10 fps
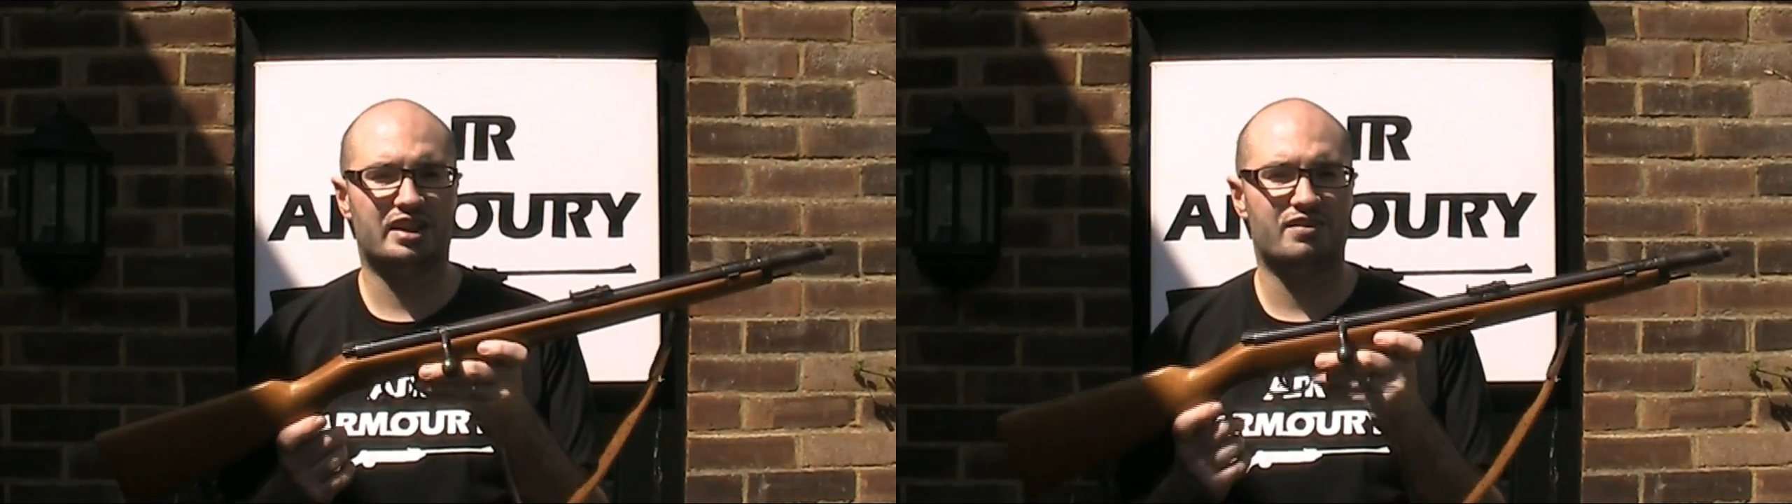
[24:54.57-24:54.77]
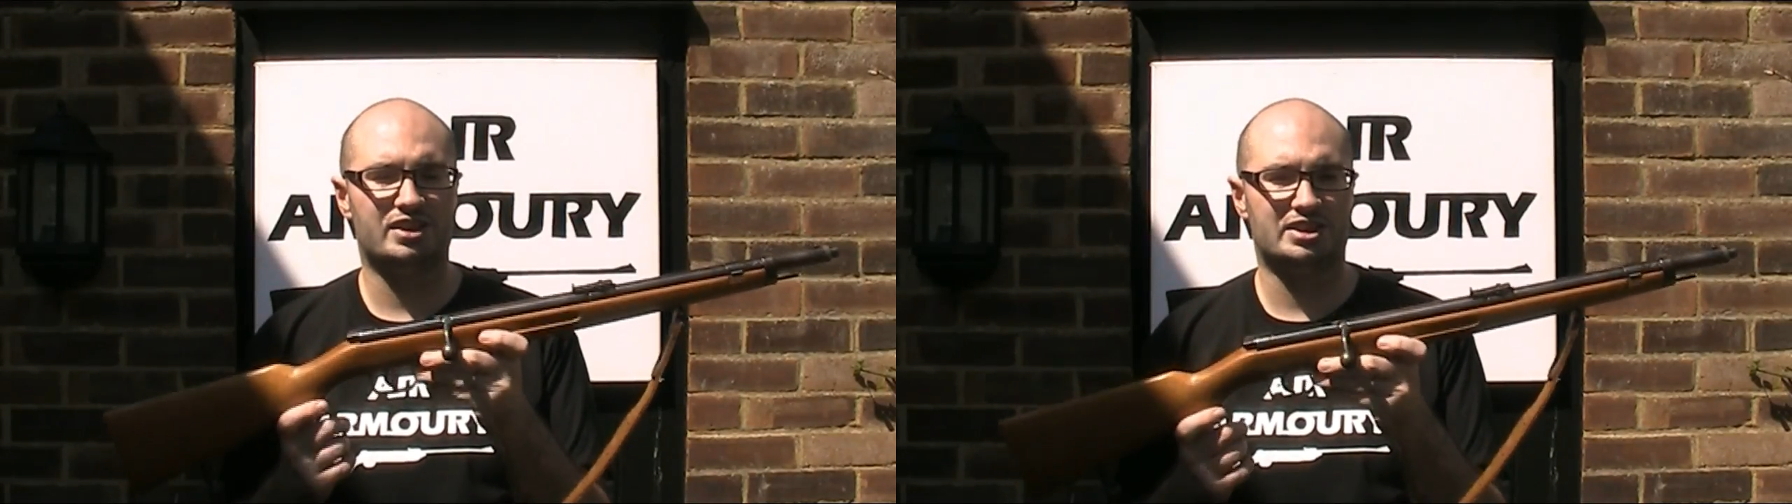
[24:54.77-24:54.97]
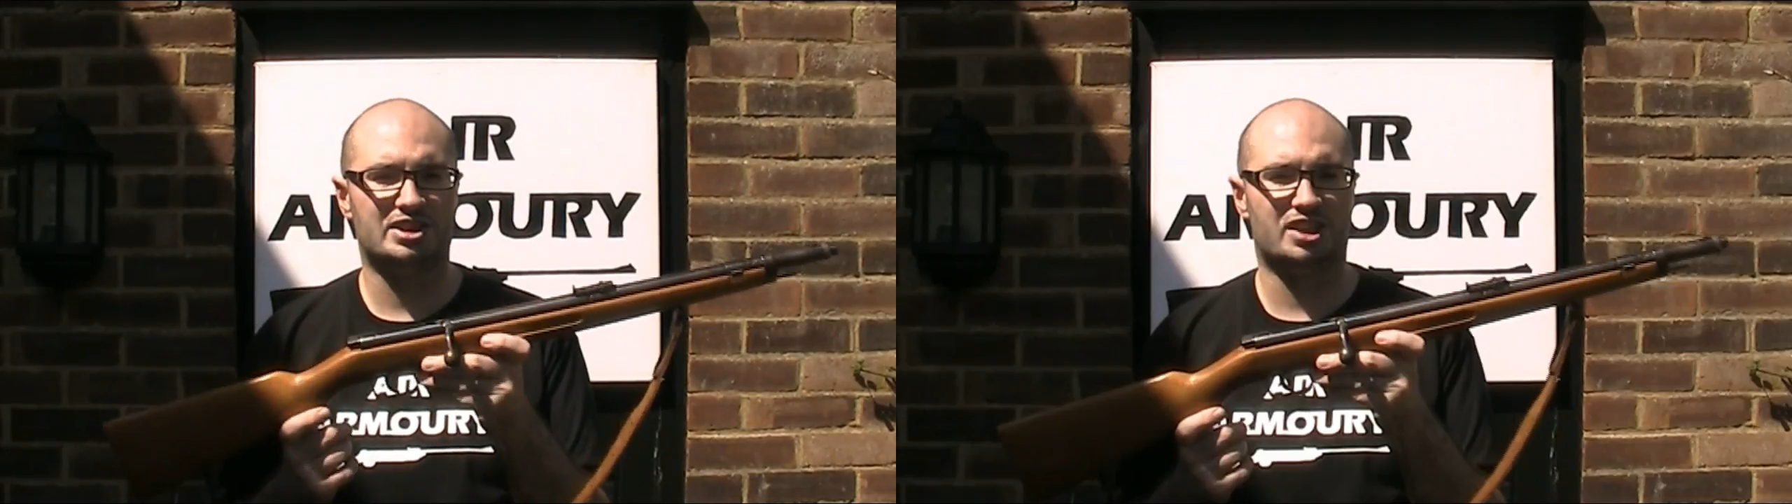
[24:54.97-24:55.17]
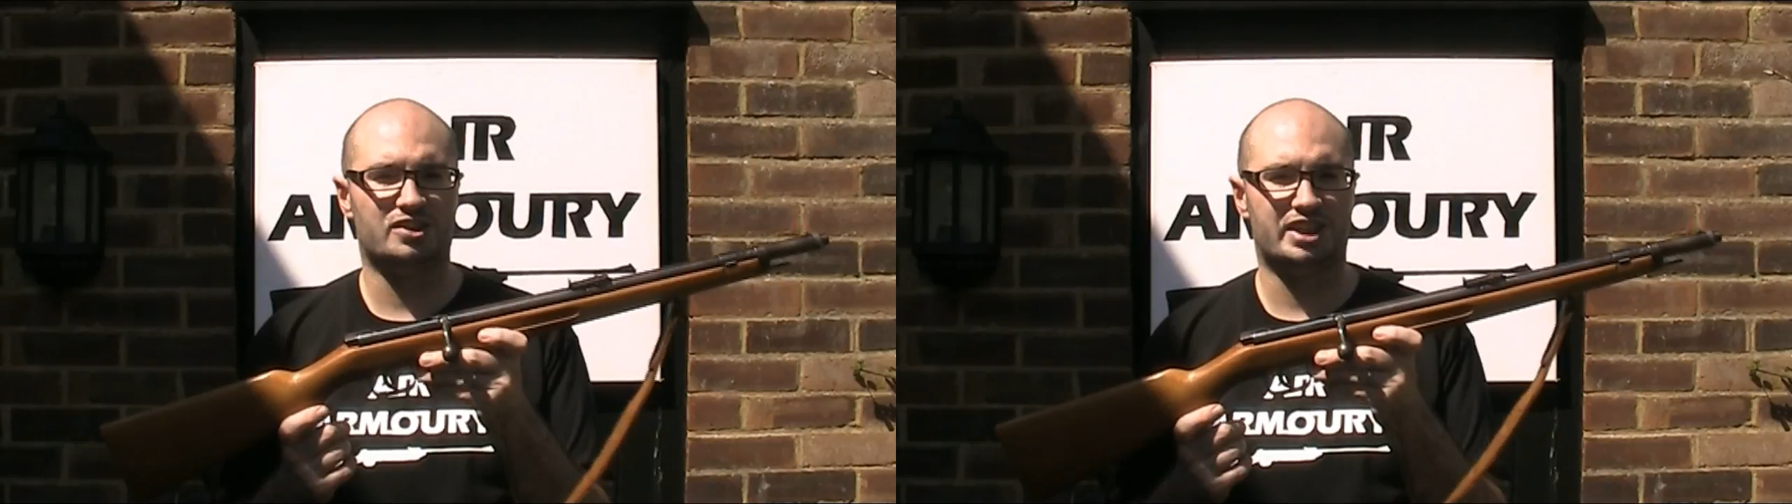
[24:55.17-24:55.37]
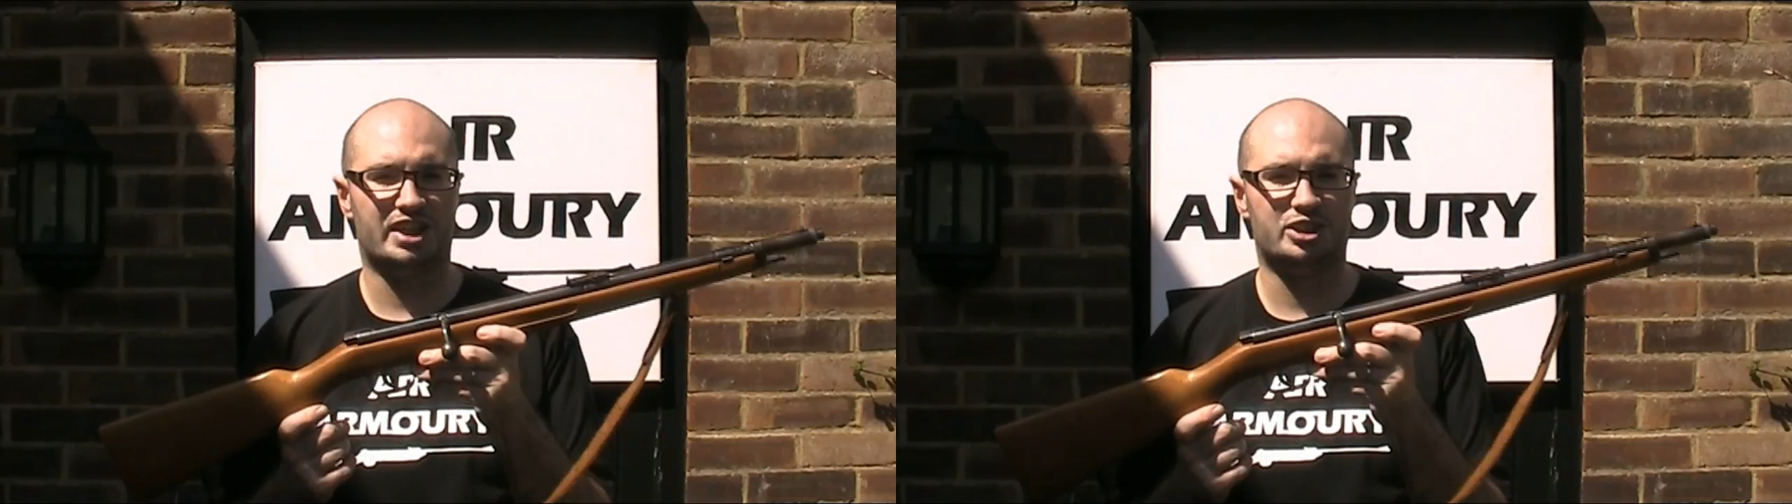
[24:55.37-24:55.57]
given its
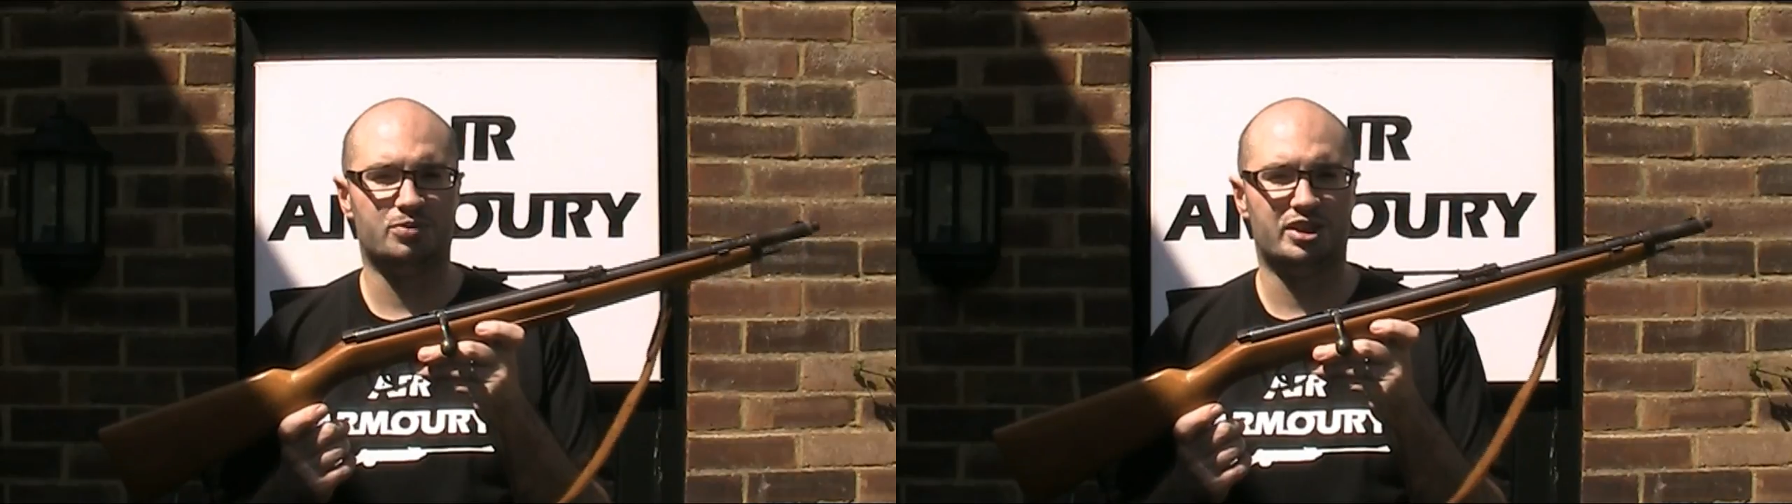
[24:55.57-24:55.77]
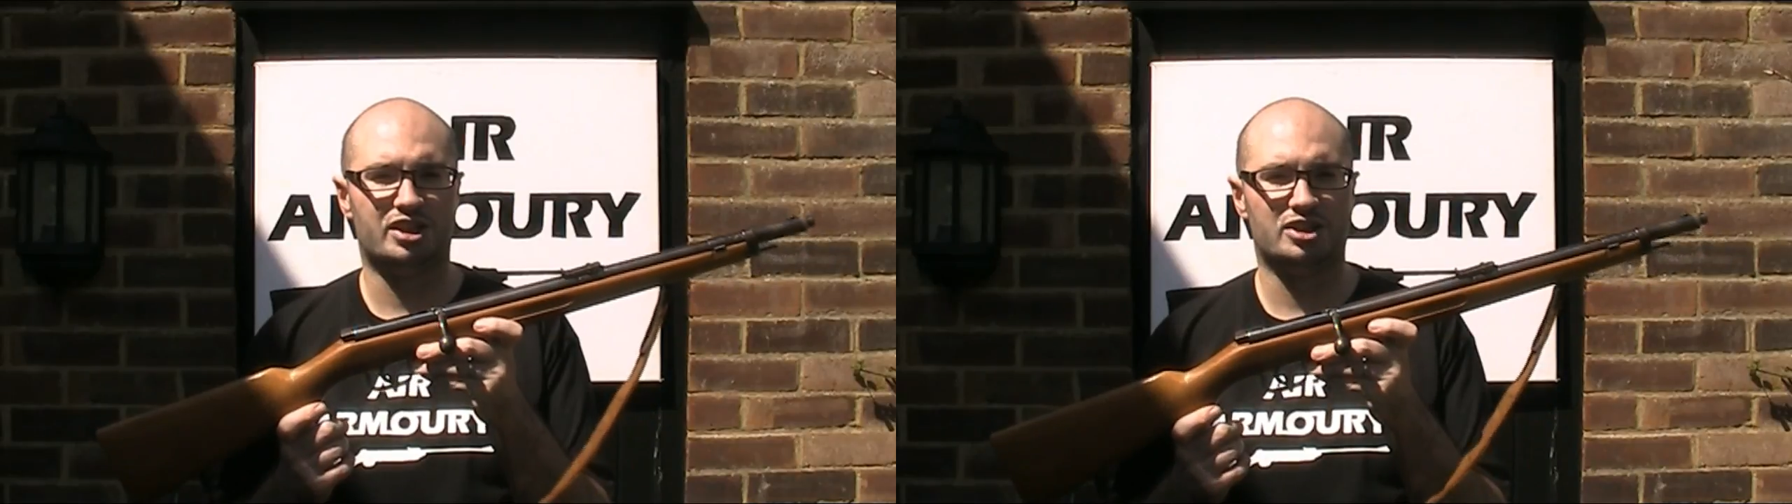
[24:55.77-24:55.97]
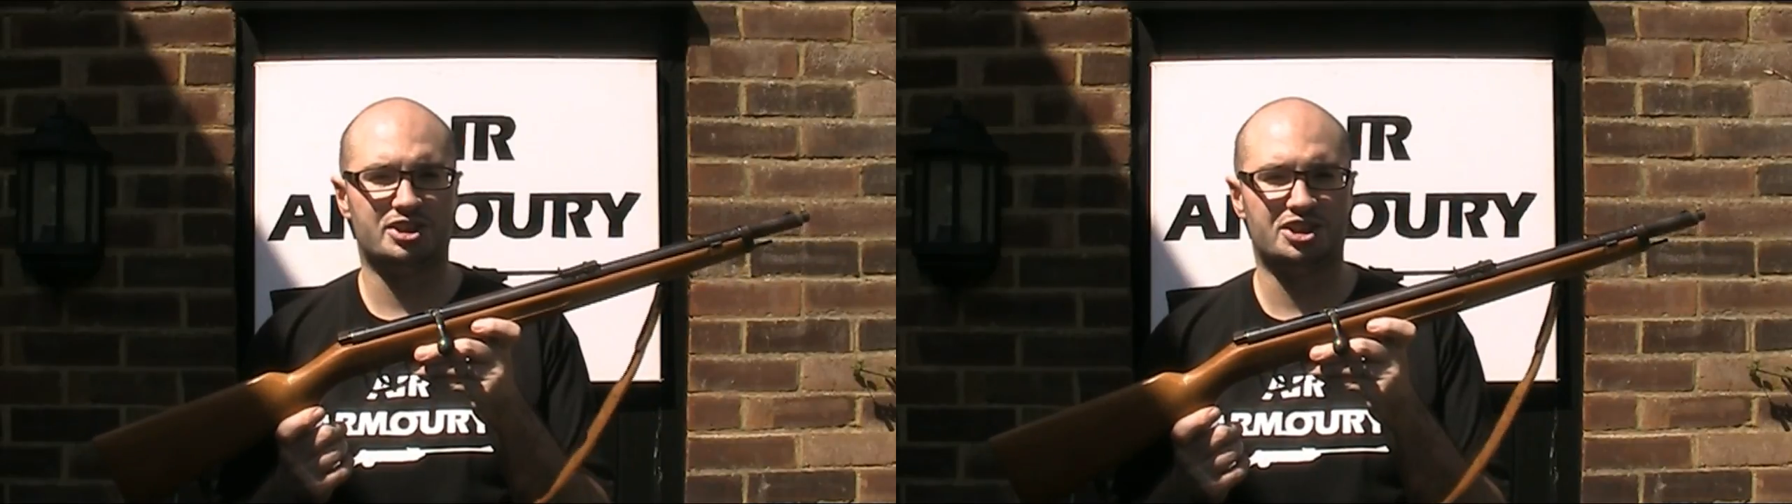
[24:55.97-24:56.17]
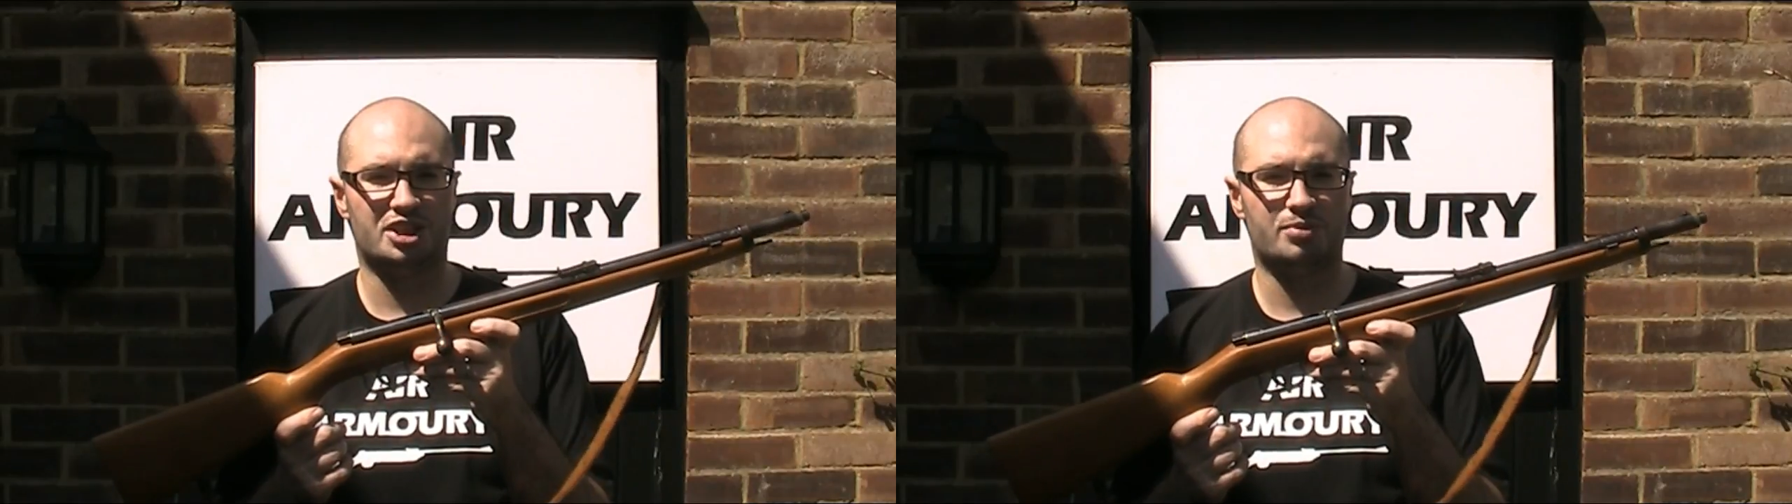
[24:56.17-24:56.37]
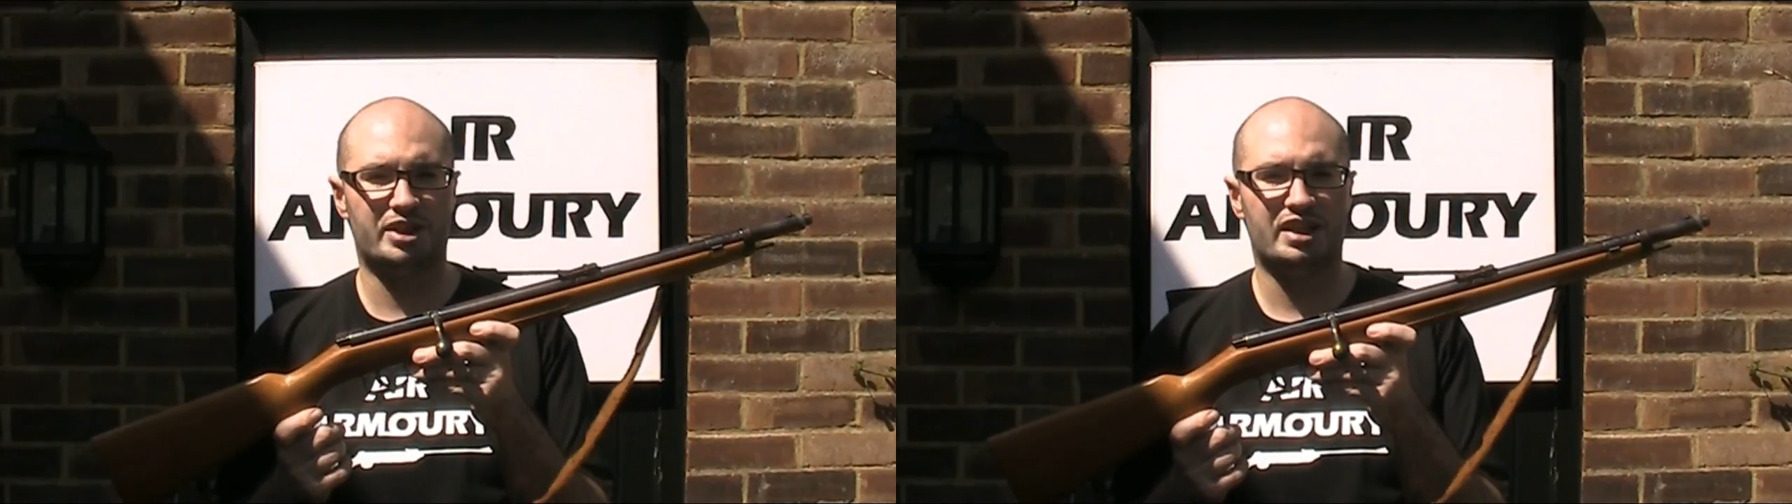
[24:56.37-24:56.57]
association with Nazi
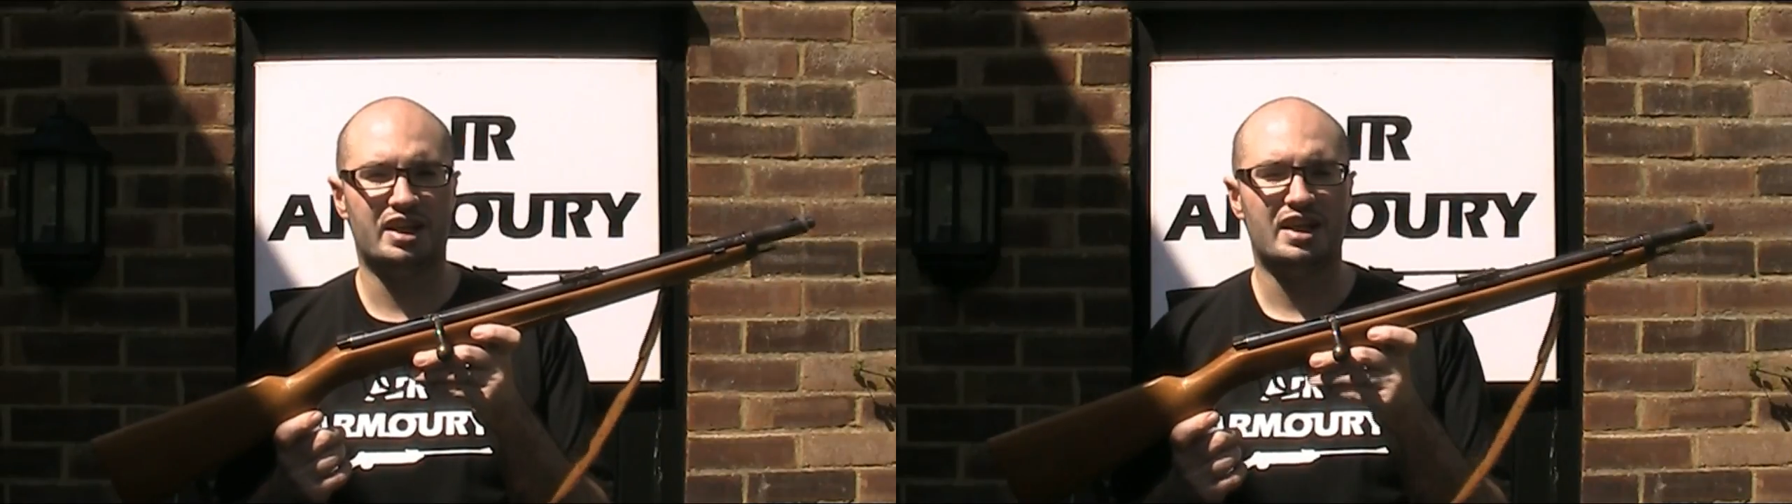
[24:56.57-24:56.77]
Germany